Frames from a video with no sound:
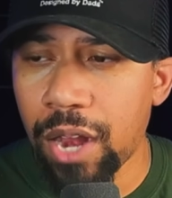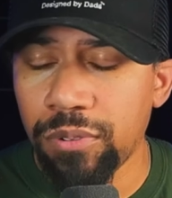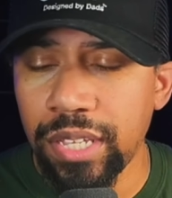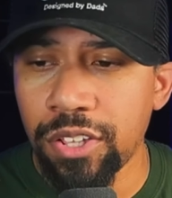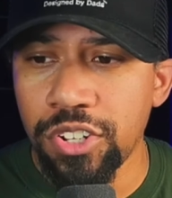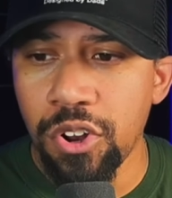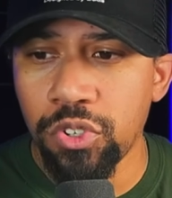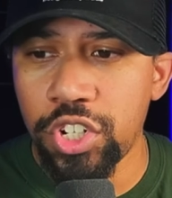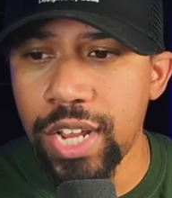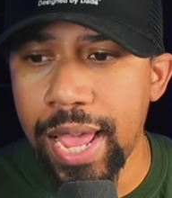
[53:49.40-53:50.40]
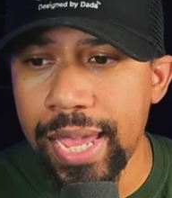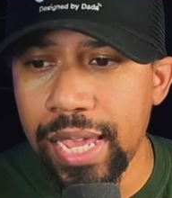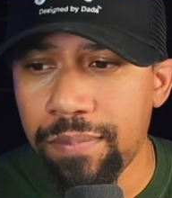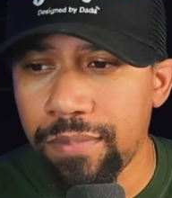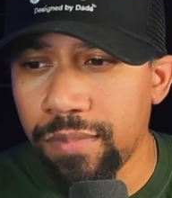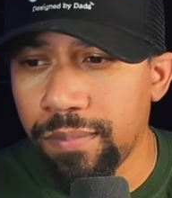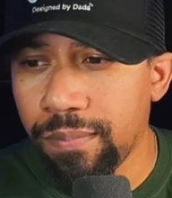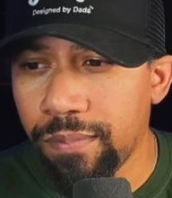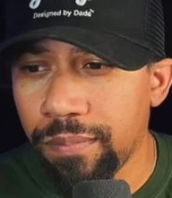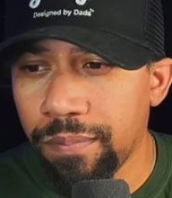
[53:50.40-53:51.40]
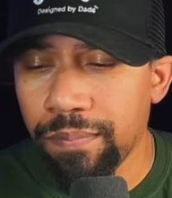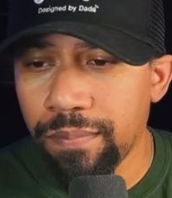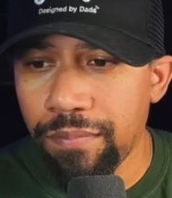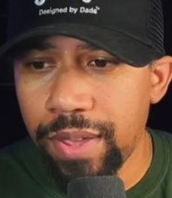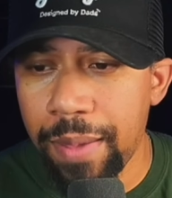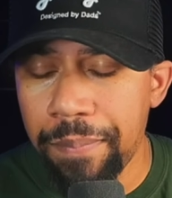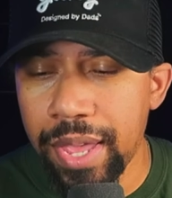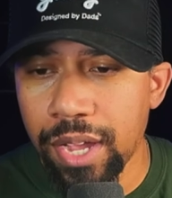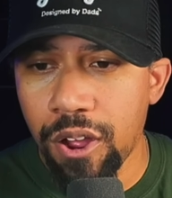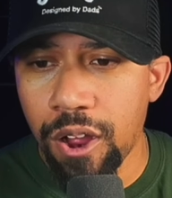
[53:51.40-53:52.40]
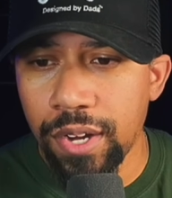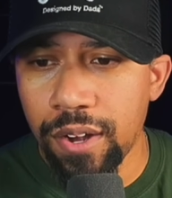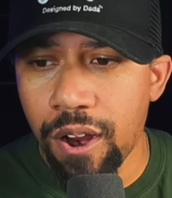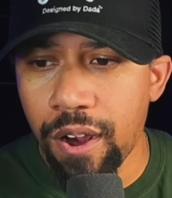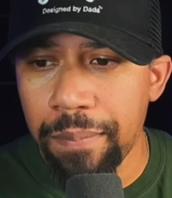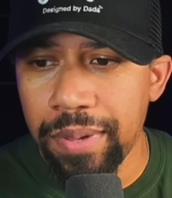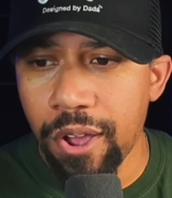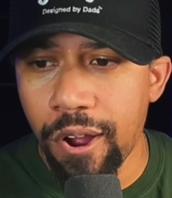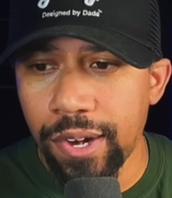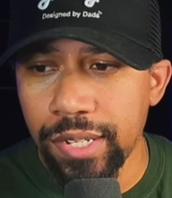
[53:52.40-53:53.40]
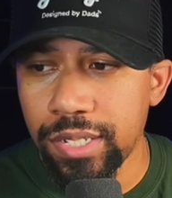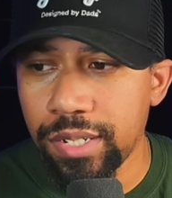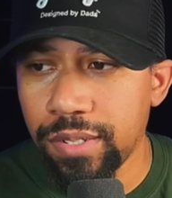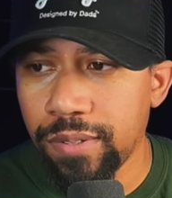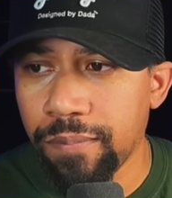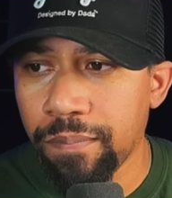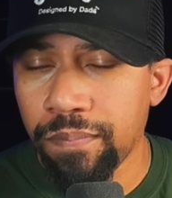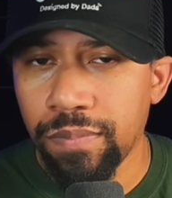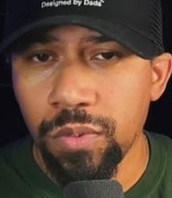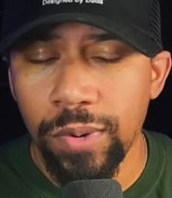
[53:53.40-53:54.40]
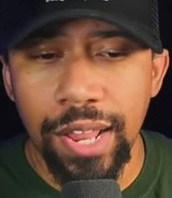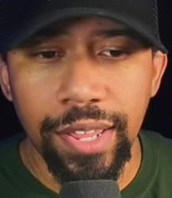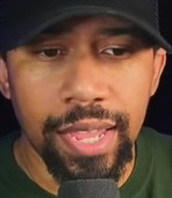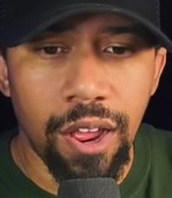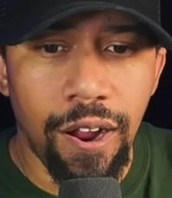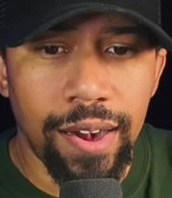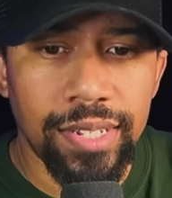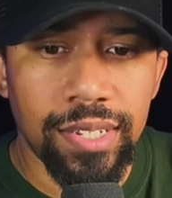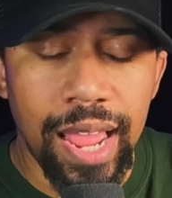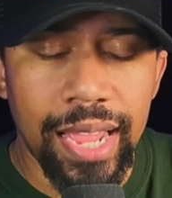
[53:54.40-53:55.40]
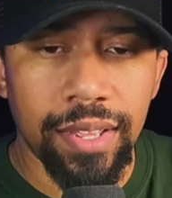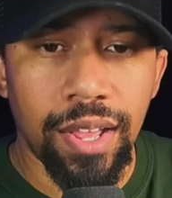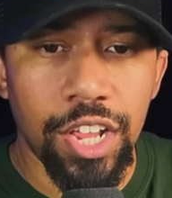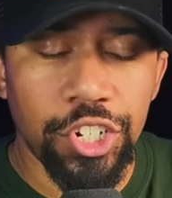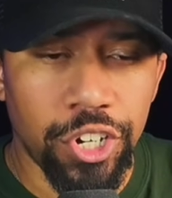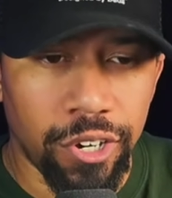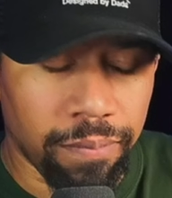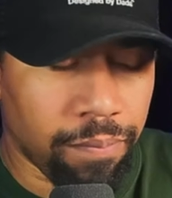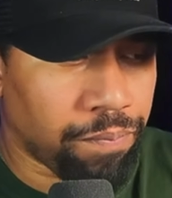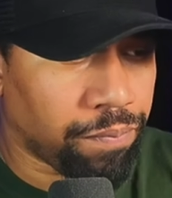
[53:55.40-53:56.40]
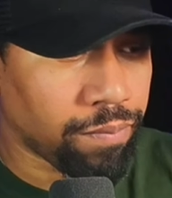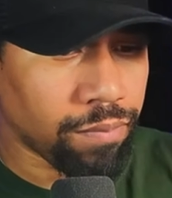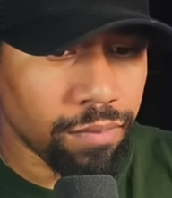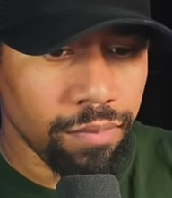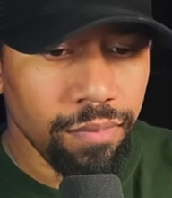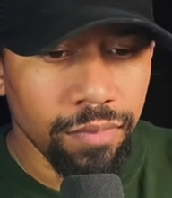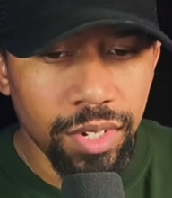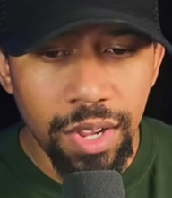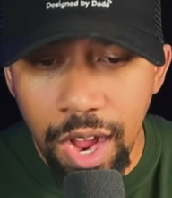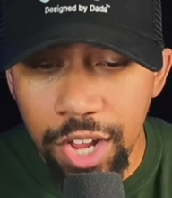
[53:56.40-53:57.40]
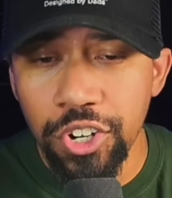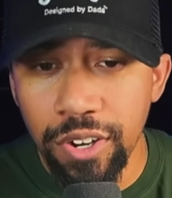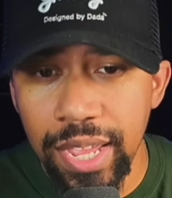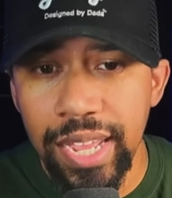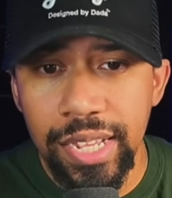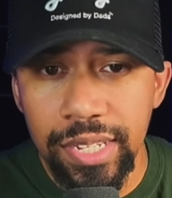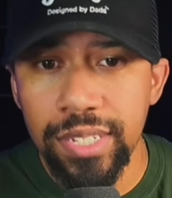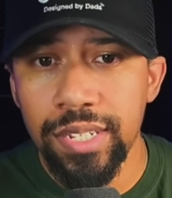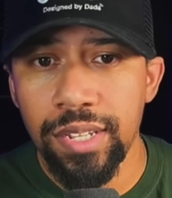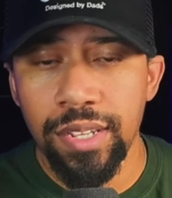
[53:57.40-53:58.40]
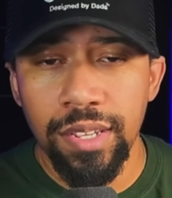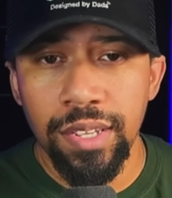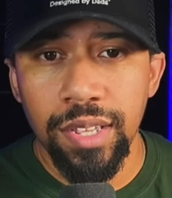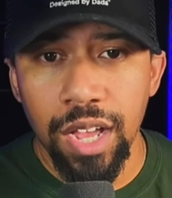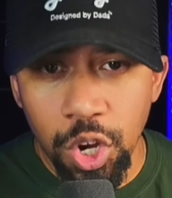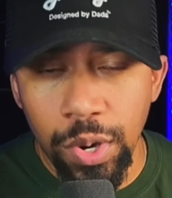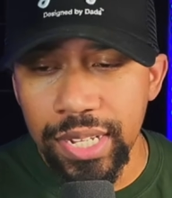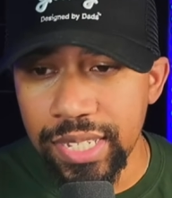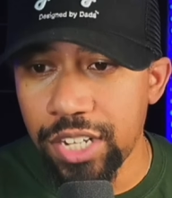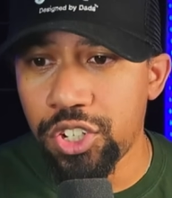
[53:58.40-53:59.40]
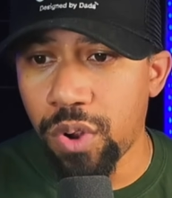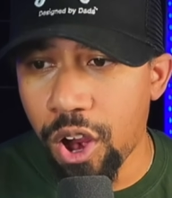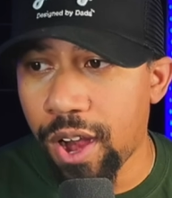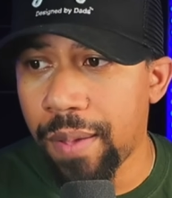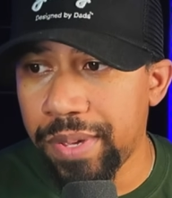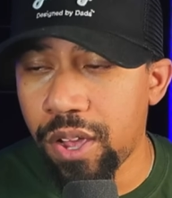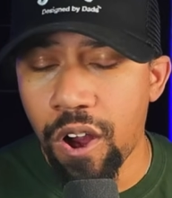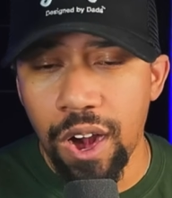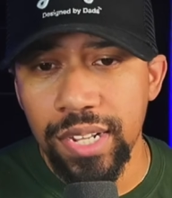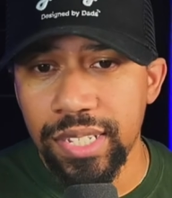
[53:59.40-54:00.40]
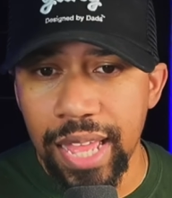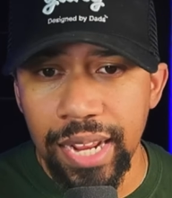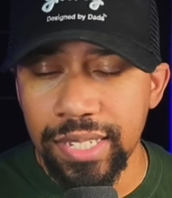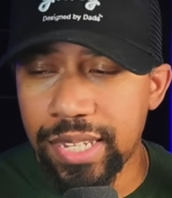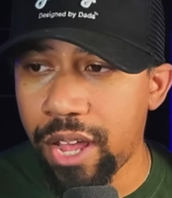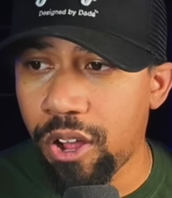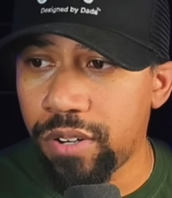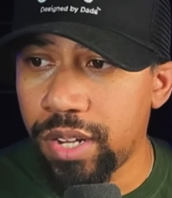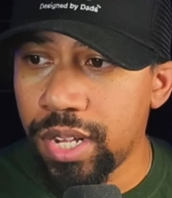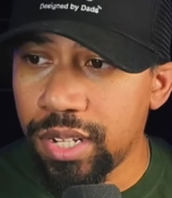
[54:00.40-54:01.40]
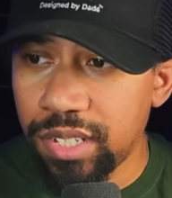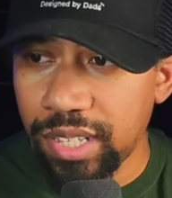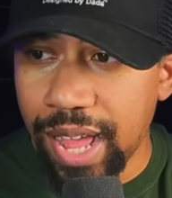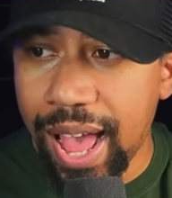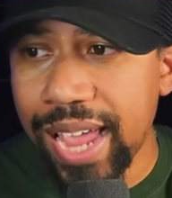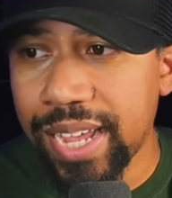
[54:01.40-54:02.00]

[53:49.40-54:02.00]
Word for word: I don't think there's no shame in being called an R&B artist. When I look at artists like Usher, Usher is a quintessential R&B artist that excelled to the